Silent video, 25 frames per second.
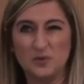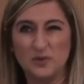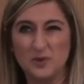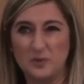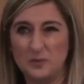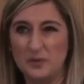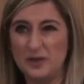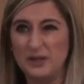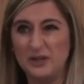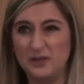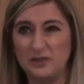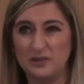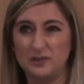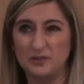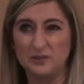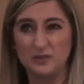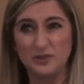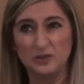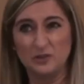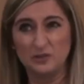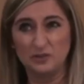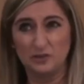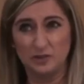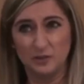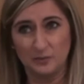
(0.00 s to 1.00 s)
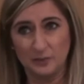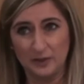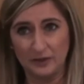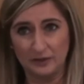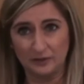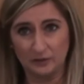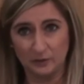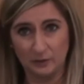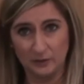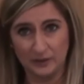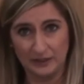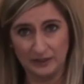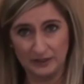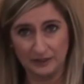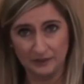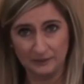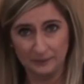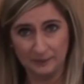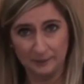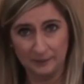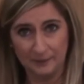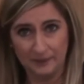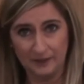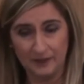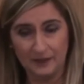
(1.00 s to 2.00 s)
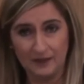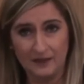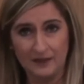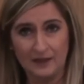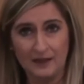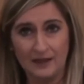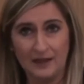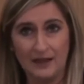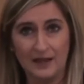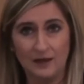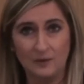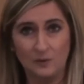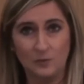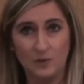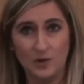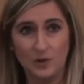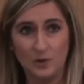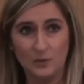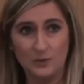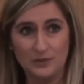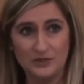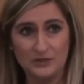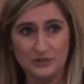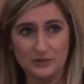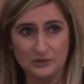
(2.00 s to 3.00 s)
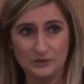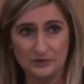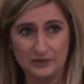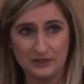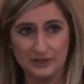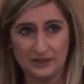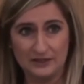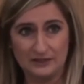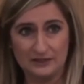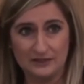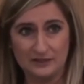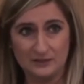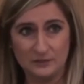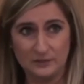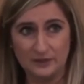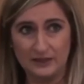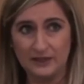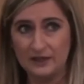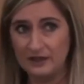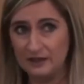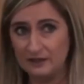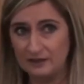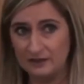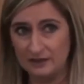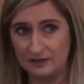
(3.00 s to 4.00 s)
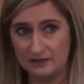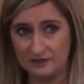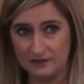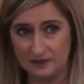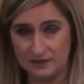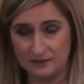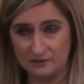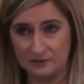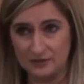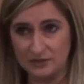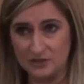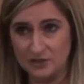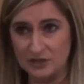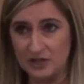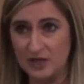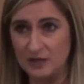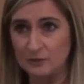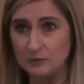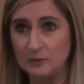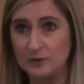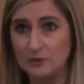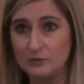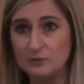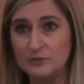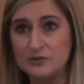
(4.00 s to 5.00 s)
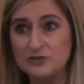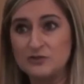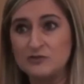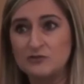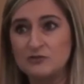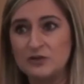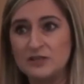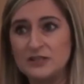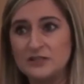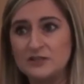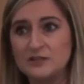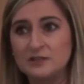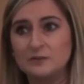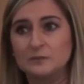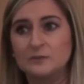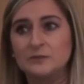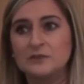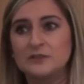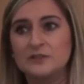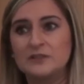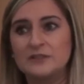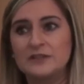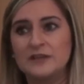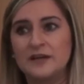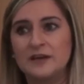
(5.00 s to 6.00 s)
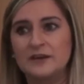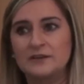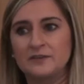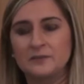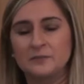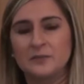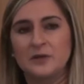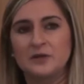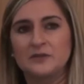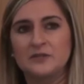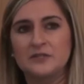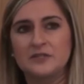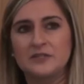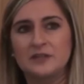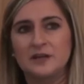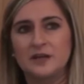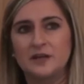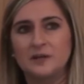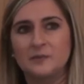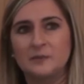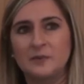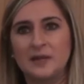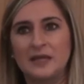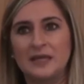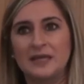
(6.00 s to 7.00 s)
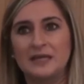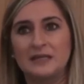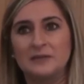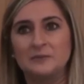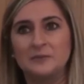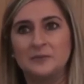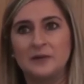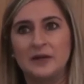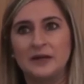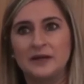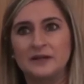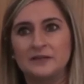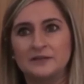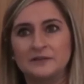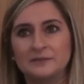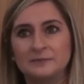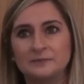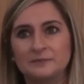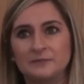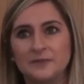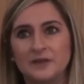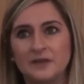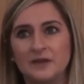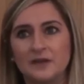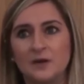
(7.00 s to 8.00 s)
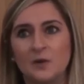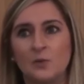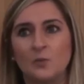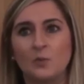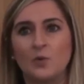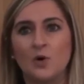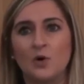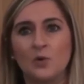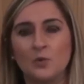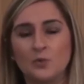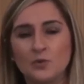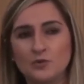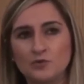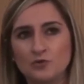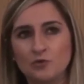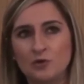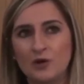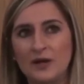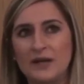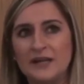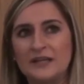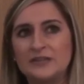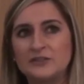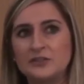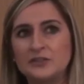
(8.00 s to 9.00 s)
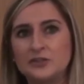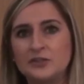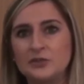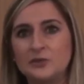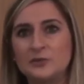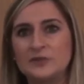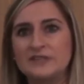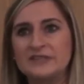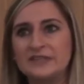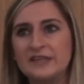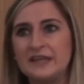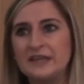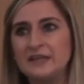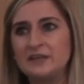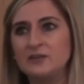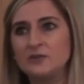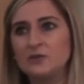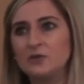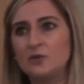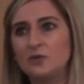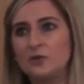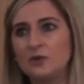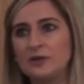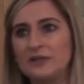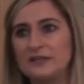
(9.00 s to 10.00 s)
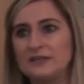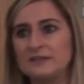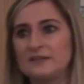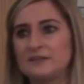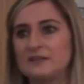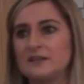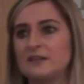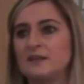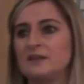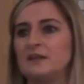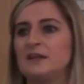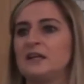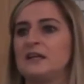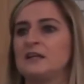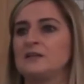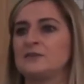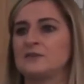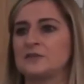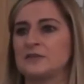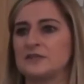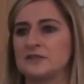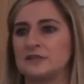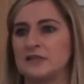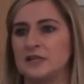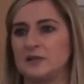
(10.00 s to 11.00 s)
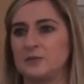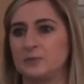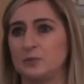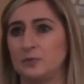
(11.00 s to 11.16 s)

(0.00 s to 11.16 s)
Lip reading: the period of usually about a week. And what we do then is we get that average and we restrict them to that amount of time in bed. What we're trying to do is increase the need for sleep.